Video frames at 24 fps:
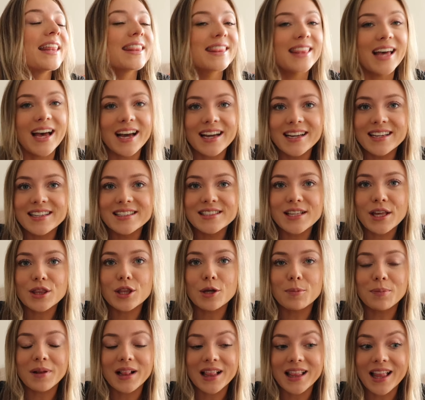that is
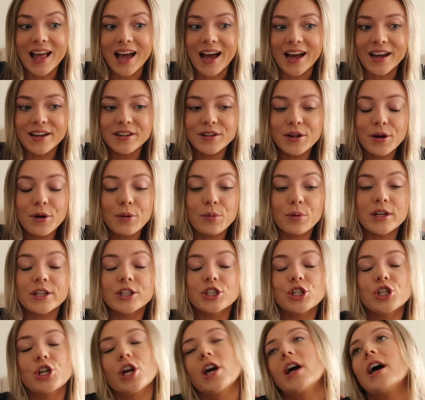the plan,
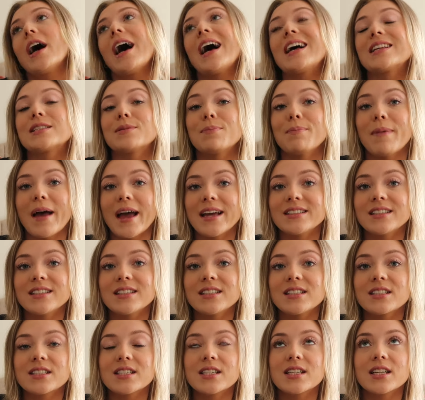which has
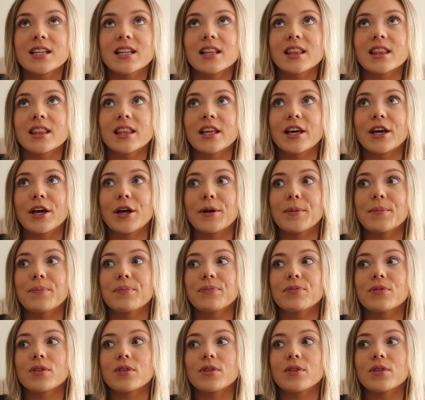meant that